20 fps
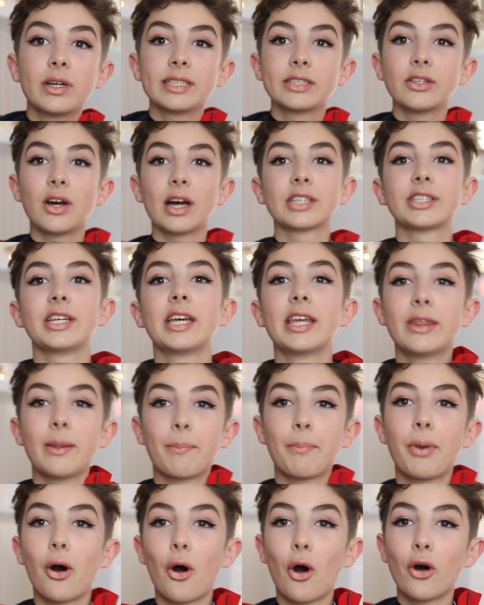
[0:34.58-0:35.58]
one is not actually in
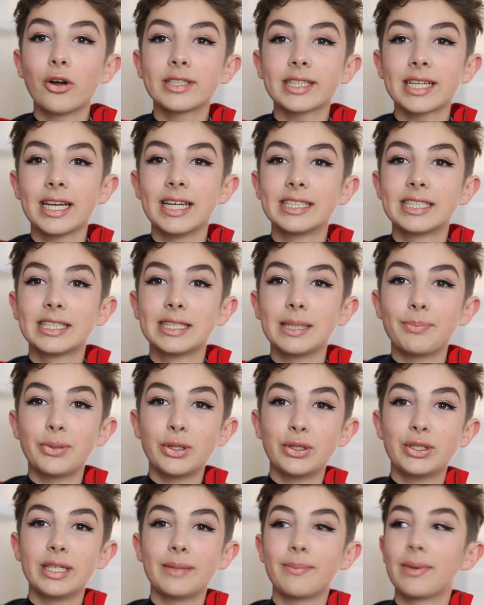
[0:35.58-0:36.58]
the pot. It's the
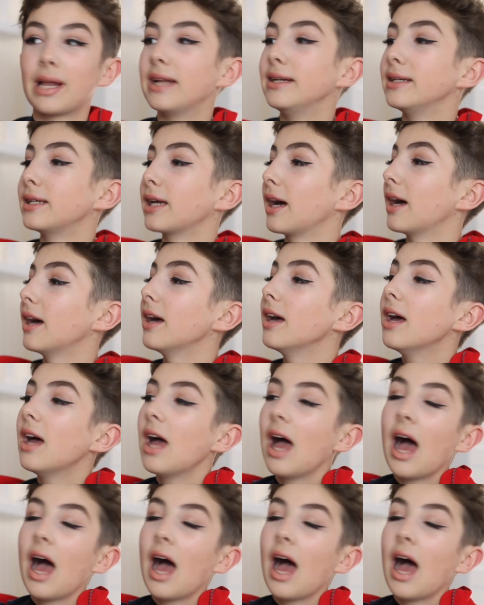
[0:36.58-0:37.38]
Beauty Blender.